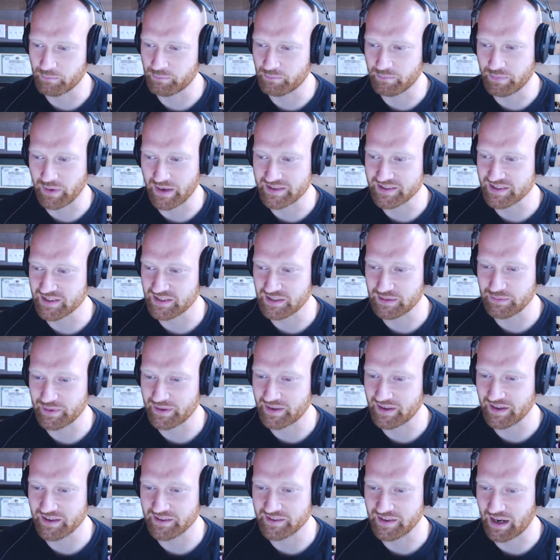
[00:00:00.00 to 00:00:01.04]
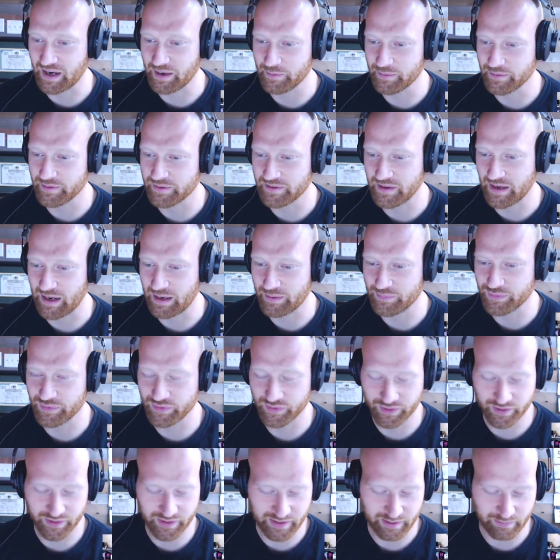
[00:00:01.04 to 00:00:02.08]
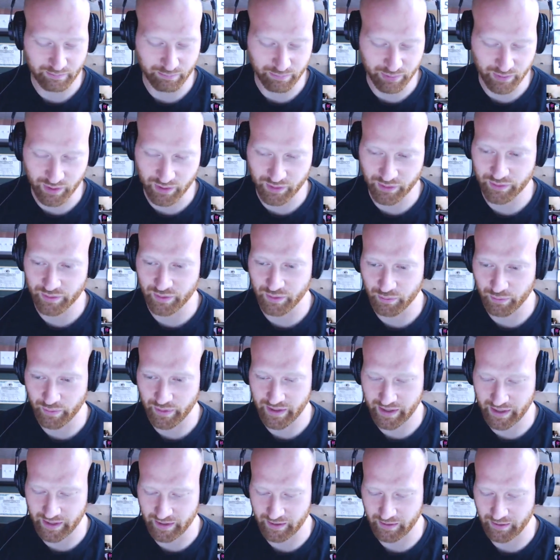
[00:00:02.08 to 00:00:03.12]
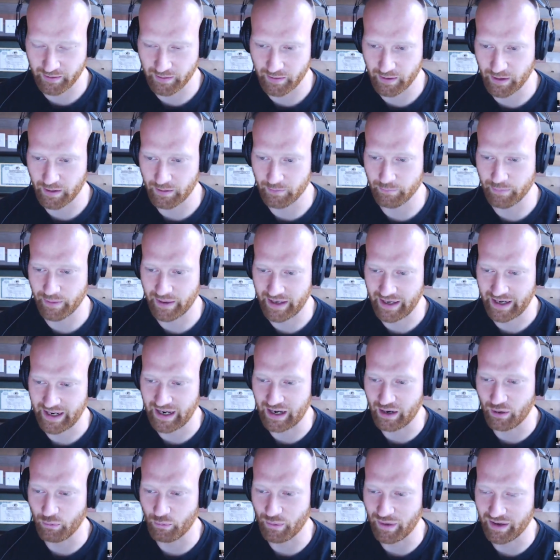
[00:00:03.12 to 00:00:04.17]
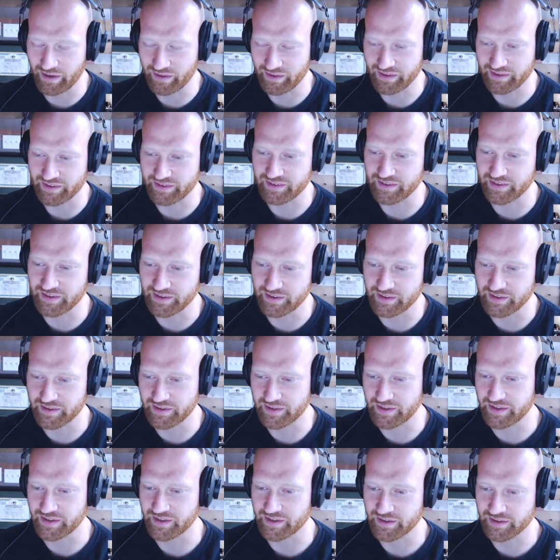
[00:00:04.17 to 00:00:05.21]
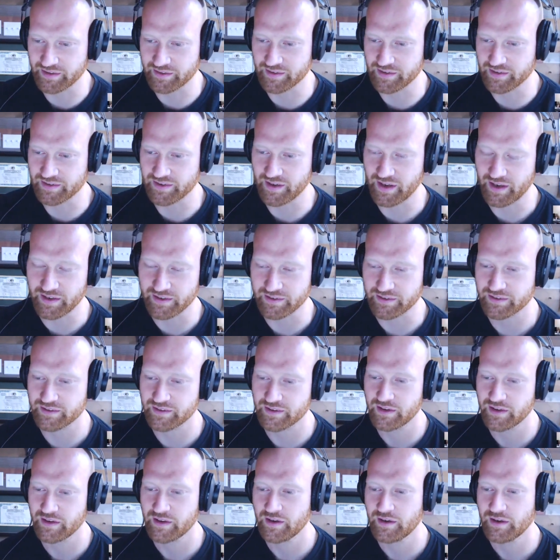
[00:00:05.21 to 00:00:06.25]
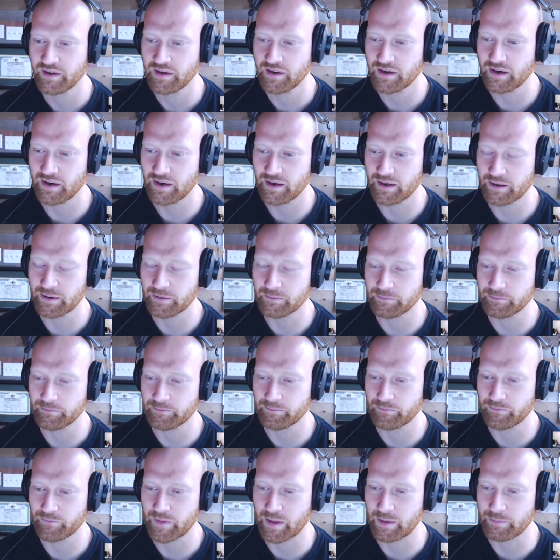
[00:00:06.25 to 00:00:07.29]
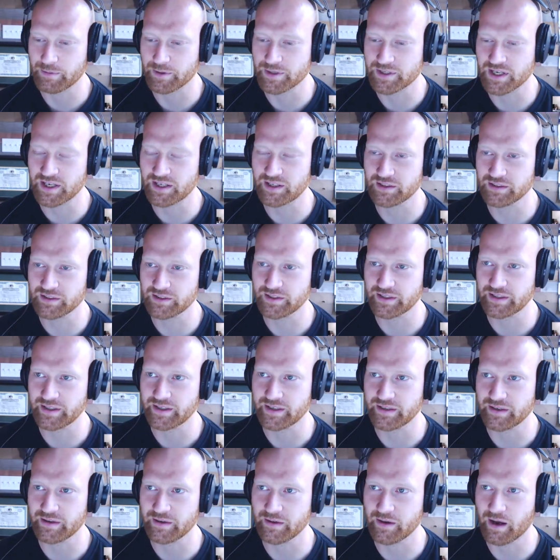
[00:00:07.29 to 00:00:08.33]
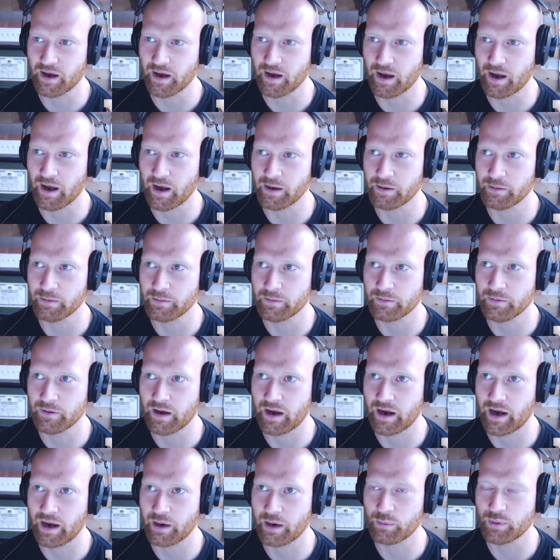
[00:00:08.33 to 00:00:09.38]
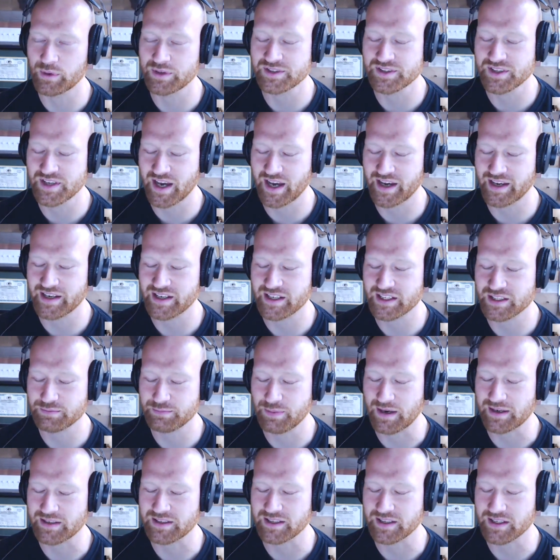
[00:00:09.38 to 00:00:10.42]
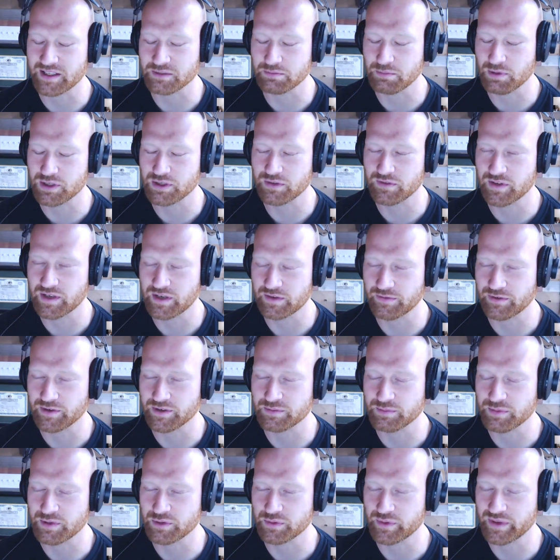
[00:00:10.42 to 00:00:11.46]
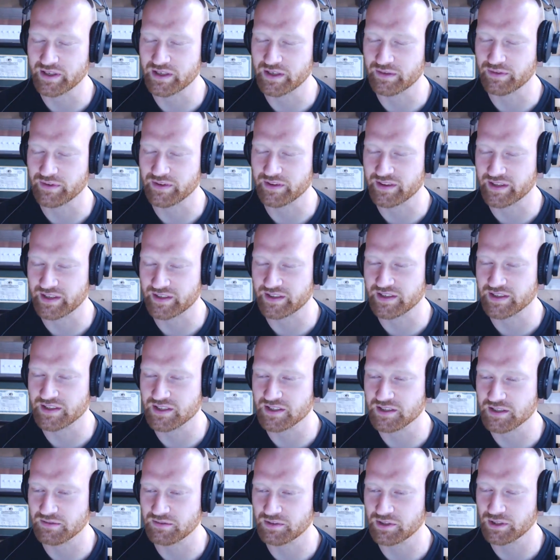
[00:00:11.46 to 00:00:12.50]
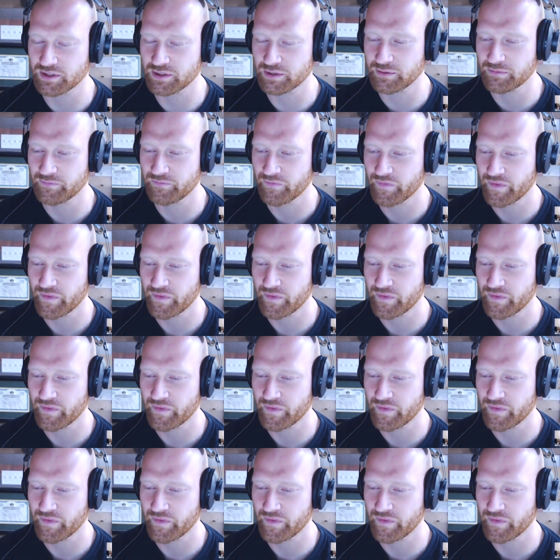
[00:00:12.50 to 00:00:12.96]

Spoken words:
Basically because I was absolutely blown away by how well it did in the tests. And particularly, I was not expecting as much of a difference between different thicknesses of glue.